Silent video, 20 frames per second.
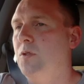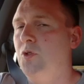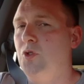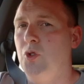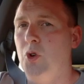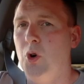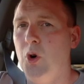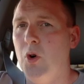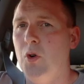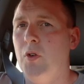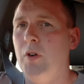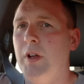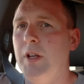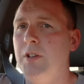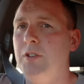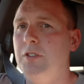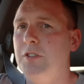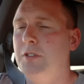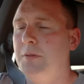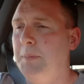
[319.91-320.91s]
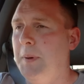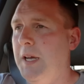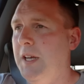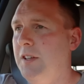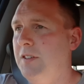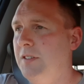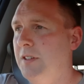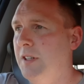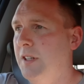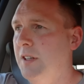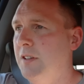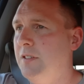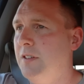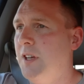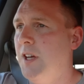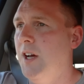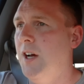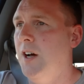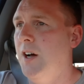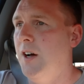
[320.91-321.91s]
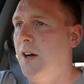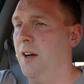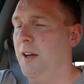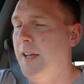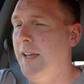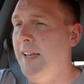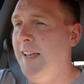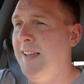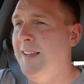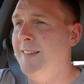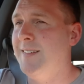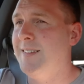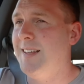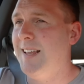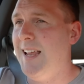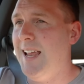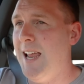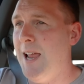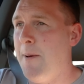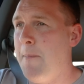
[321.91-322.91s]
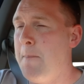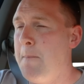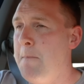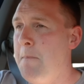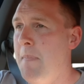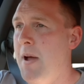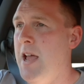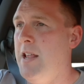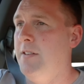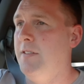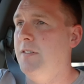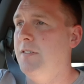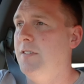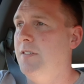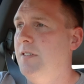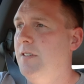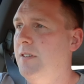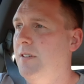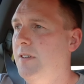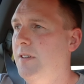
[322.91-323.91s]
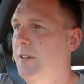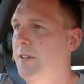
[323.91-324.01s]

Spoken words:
Storage space in this car is immense.